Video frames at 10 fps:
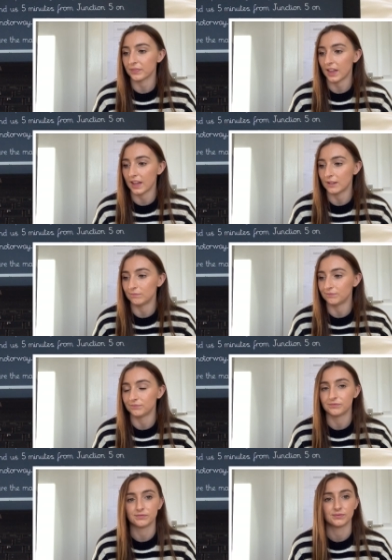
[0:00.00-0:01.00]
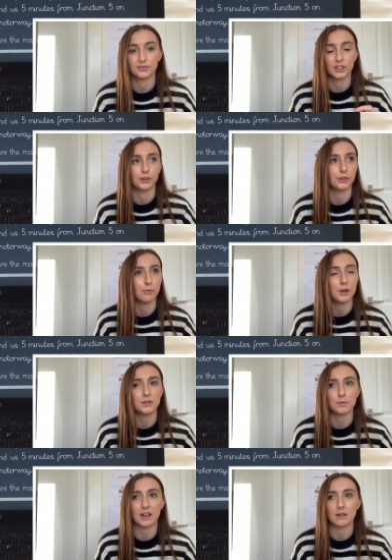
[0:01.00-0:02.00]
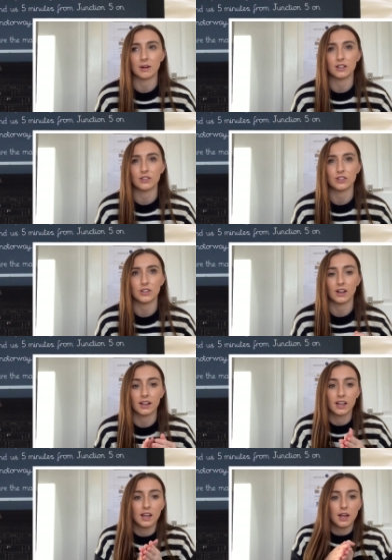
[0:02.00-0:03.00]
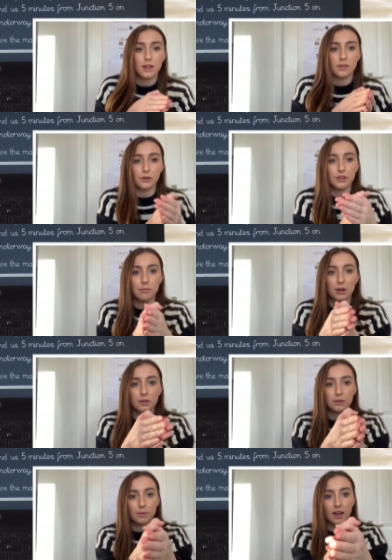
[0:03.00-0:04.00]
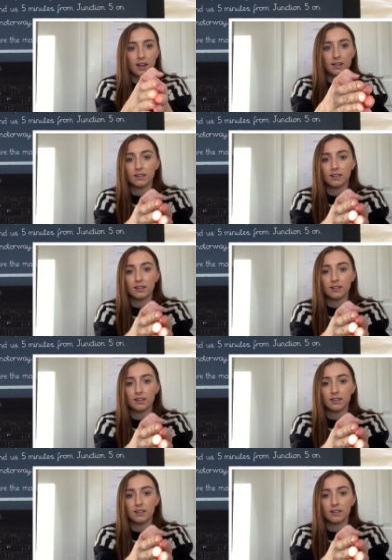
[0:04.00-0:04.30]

Um, on the motorway, I might just do like on the motorway.